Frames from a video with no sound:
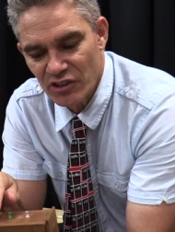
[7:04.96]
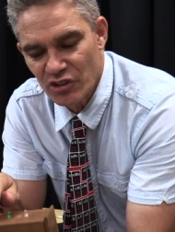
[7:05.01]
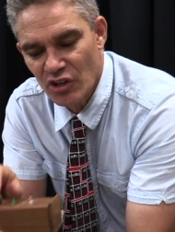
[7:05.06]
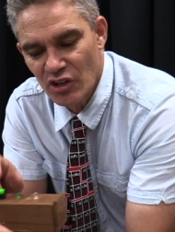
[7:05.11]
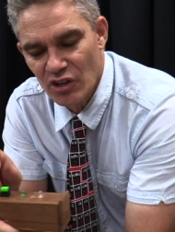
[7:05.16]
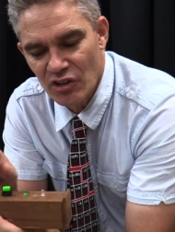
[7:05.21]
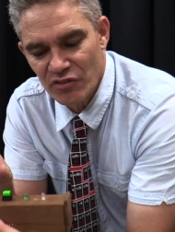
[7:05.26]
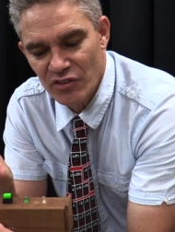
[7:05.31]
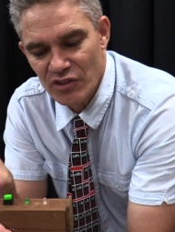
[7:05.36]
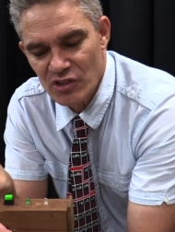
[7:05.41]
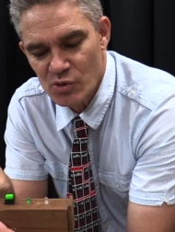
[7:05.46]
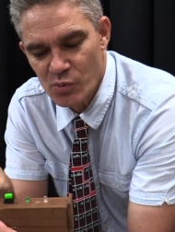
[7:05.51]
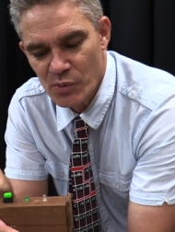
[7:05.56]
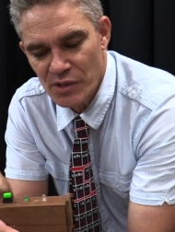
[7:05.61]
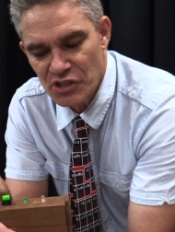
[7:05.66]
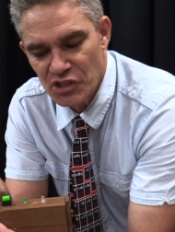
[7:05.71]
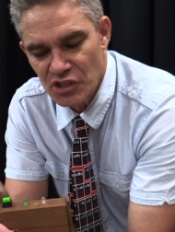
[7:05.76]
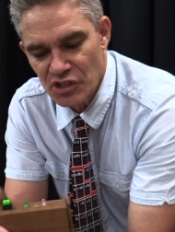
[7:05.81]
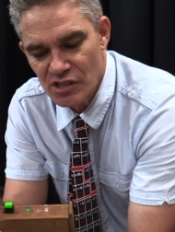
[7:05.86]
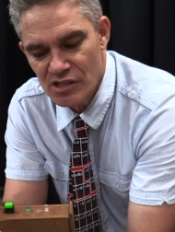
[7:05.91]
I turn off the
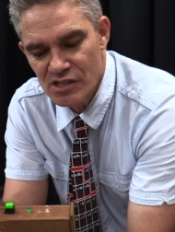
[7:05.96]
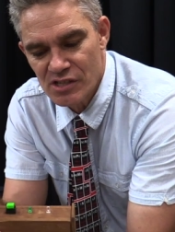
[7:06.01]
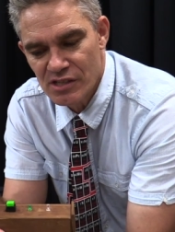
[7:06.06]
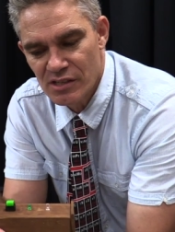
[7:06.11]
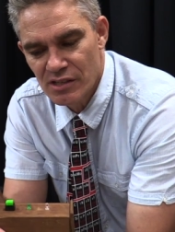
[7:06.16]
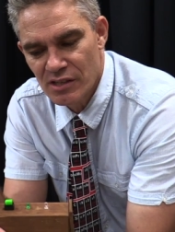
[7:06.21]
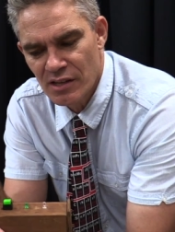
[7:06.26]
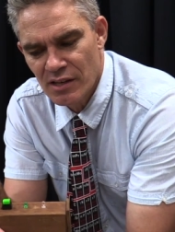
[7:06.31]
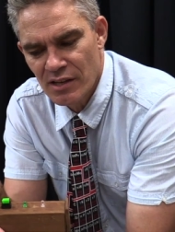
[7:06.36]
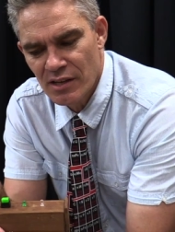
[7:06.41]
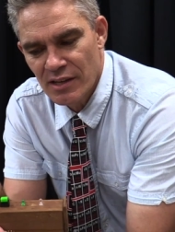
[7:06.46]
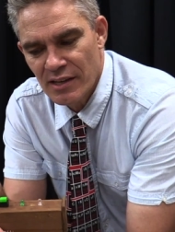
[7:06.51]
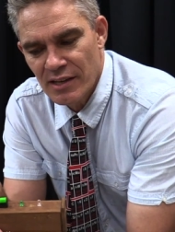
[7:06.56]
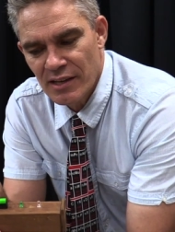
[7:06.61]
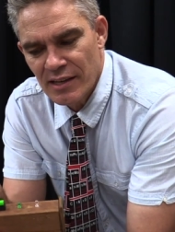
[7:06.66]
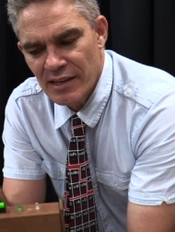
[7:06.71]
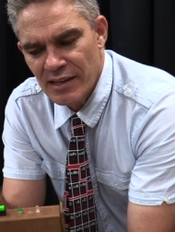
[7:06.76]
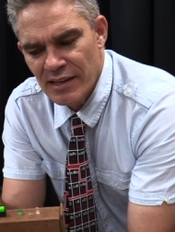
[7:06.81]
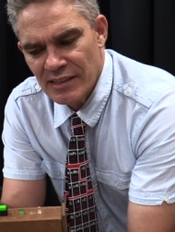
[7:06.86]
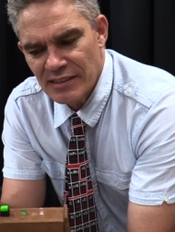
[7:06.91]
switches,
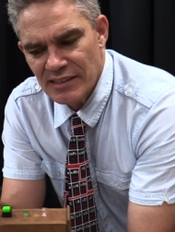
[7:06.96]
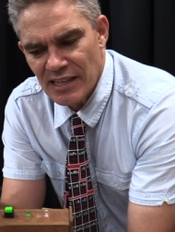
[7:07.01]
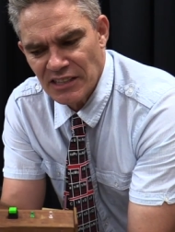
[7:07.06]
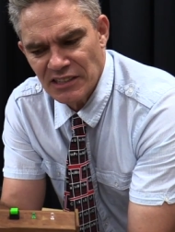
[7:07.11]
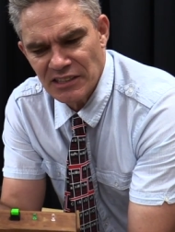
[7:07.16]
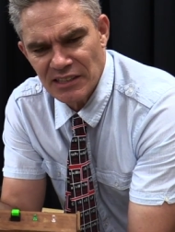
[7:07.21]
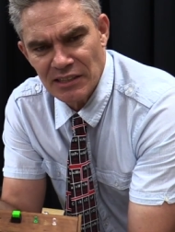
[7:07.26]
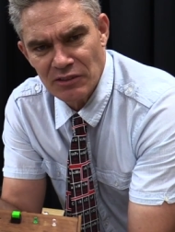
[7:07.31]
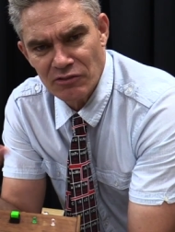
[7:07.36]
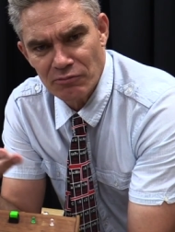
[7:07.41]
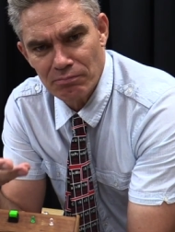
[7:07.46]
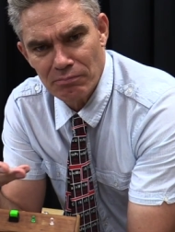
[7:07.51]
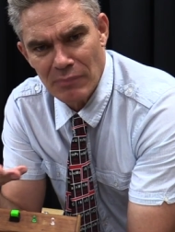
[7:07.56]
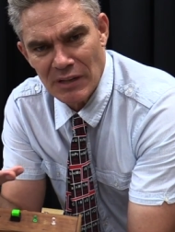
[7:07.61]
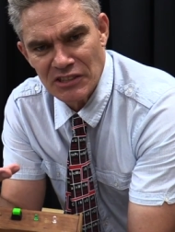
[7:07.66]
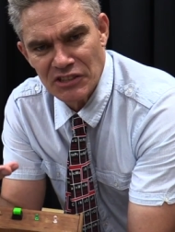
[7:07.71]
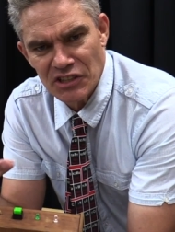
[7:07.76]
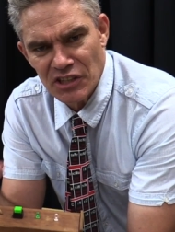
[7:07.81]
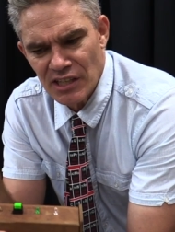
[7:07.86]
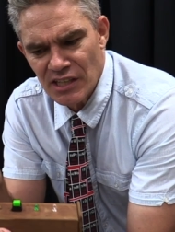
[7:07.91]
it's actually
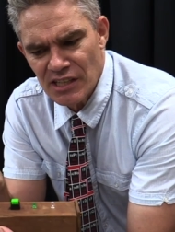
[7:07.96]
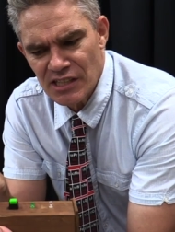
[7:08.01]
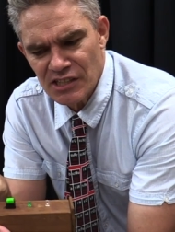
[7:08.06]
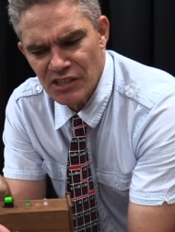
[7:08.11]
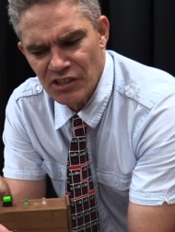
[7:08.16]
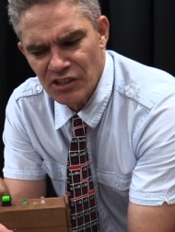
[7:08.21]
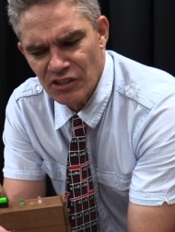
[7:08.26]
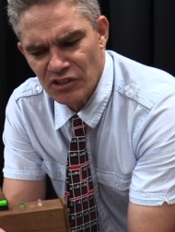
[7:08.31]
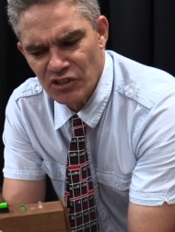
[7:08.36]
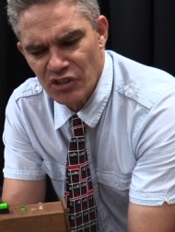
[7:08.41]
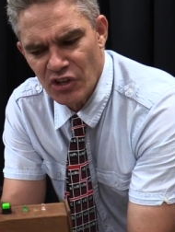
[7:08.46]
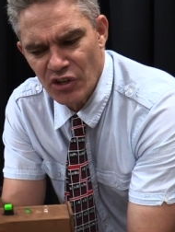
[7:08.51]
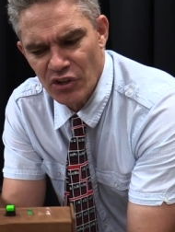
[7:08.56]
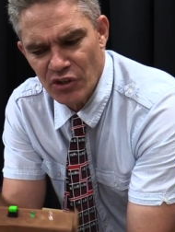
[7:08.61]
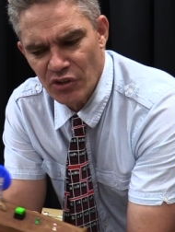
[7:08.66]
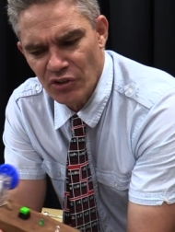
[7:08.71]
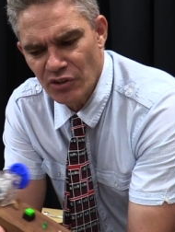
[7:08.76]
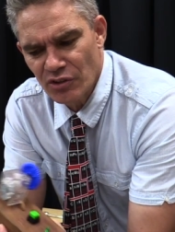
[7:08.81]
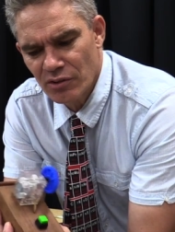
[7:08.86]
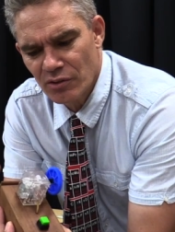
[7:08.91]
much easier to
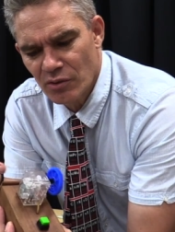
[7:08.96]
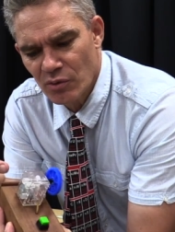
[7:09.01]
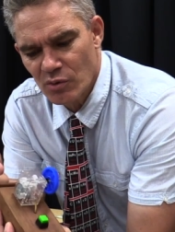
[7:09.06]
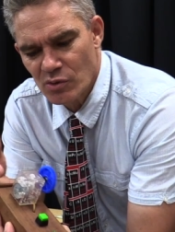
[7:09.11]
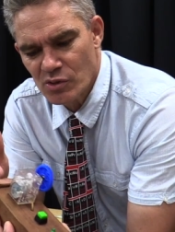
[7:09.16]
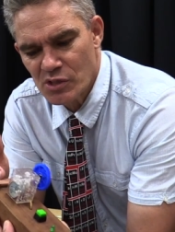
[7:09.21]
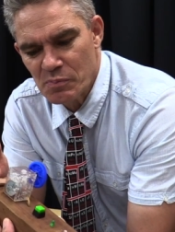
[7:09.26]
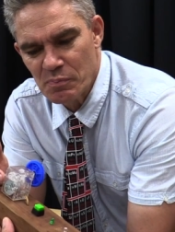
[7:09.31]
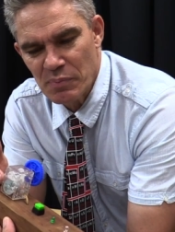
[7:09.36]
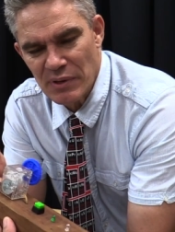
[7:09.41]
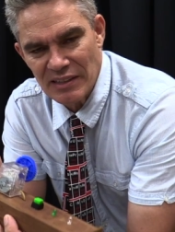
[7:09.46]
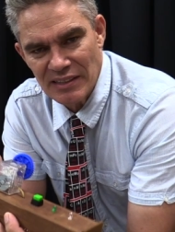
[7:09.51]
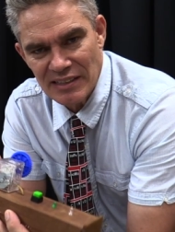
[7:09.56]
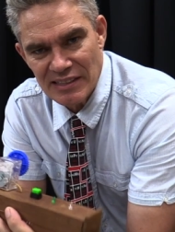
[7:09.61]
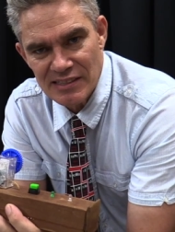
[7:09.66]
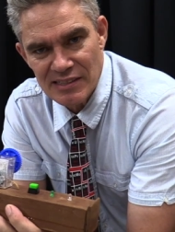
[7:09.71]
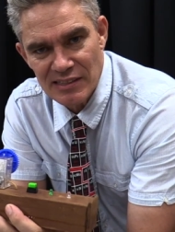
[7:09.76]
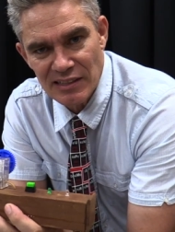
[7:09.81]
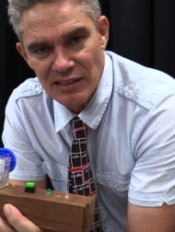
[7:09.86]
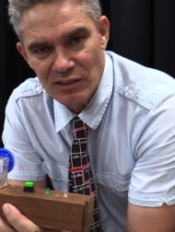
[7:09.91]
turn or spin
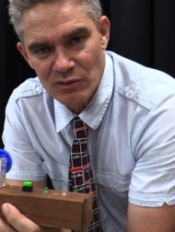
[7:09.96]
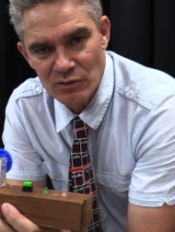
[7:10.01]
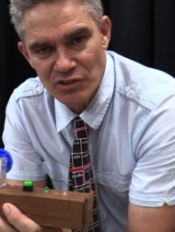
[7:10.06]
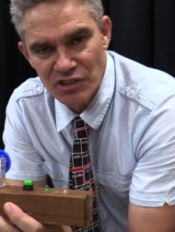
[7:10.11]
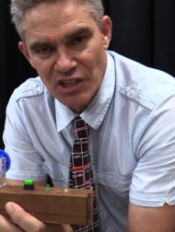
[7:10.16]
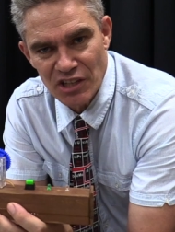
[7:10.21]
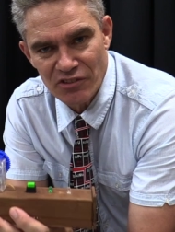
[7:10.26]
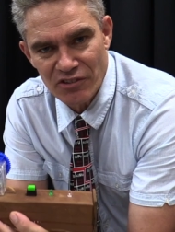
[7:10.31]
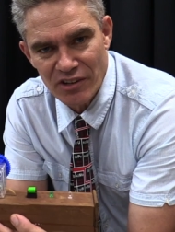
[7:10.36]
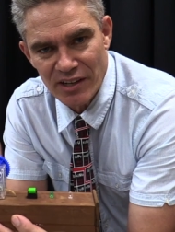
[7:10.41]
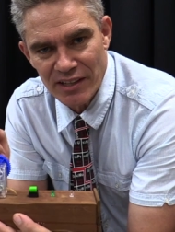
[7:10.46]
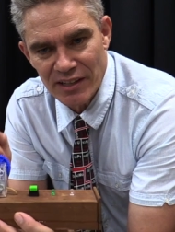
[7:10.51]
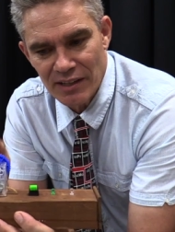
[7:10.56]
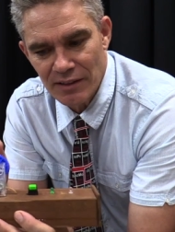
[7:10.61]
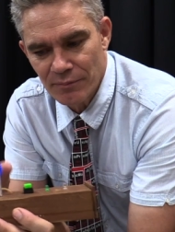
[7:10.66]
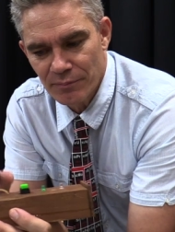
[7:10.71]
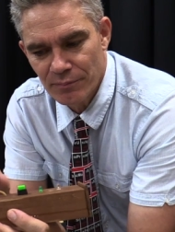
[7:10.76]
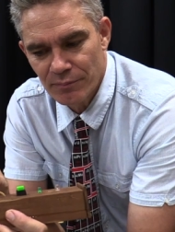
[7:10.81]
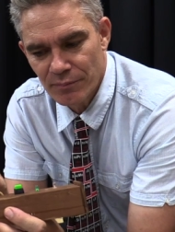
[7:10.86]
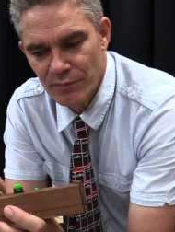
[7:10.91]
this little generator.
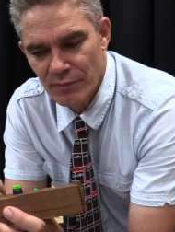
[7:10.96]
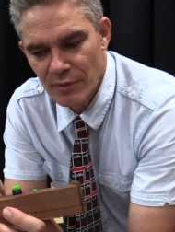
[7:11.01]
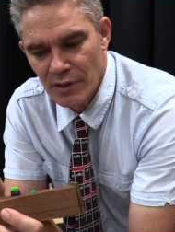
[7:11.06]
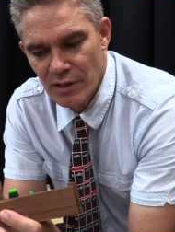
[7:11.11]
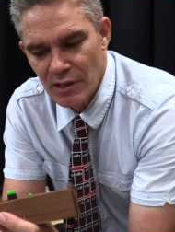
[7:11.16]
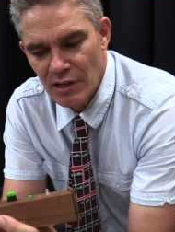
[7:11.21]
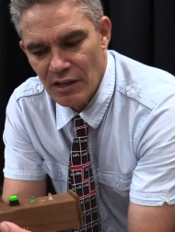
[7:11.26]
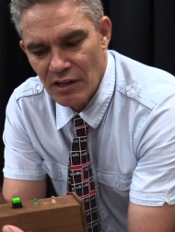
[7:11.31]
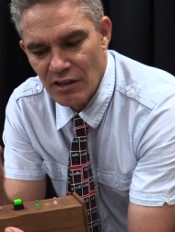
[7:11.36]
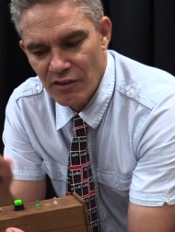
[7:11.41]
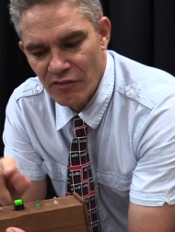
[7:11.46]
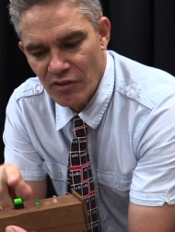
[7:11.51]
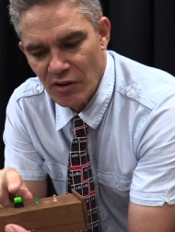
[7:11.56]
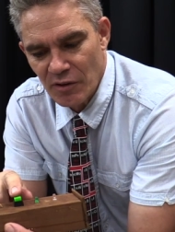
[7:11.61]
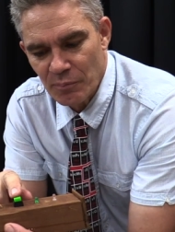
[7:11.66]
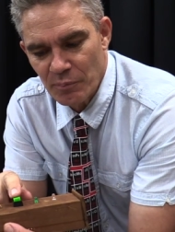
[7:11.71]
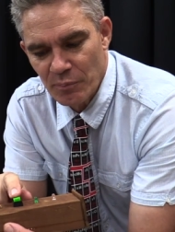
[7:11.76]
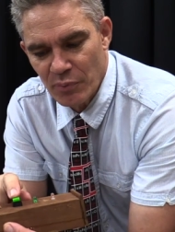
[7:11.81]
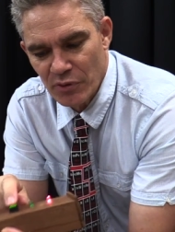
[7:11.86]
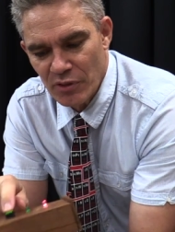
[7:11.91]
So I
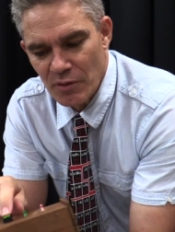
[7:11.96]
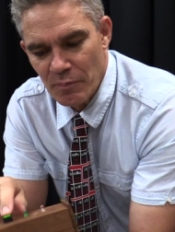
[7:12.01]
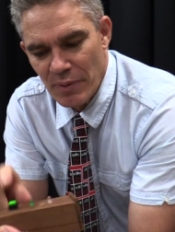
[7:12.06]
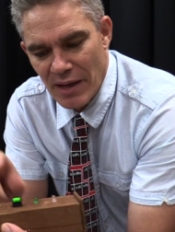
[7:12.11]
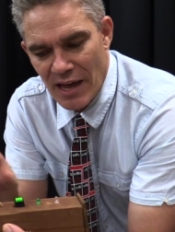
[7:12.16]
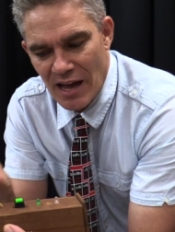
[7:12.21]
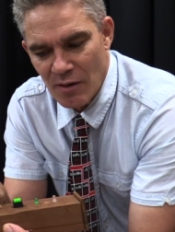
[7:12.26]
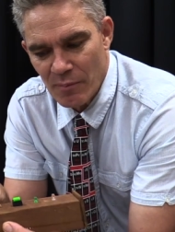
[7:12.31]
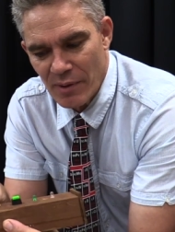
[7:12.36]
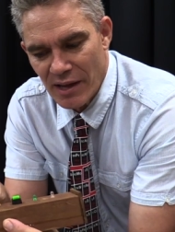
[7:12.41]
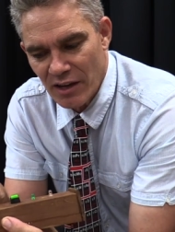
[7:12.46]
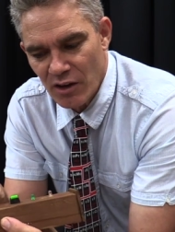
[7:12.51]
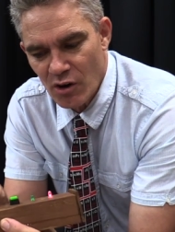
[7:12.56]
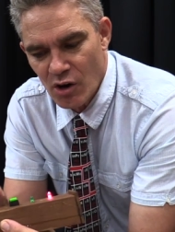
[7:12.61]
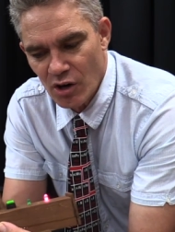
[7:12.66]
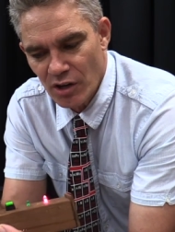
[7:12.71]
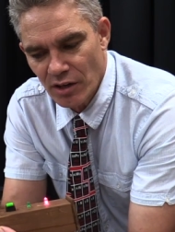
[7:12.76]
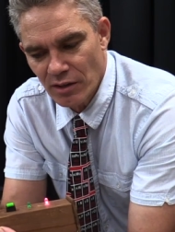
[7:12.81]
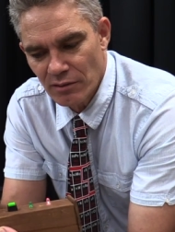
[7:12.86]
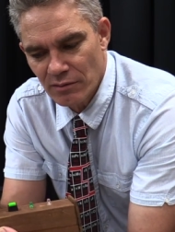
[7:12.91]
put the power back
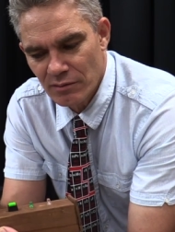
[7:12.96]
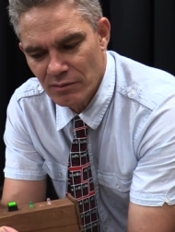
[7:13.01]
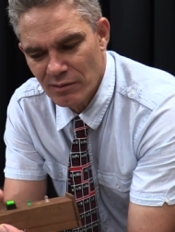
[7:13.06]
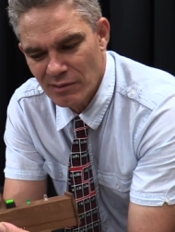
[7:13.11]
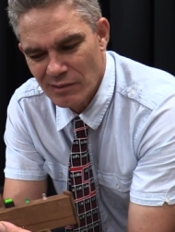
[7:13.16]
on,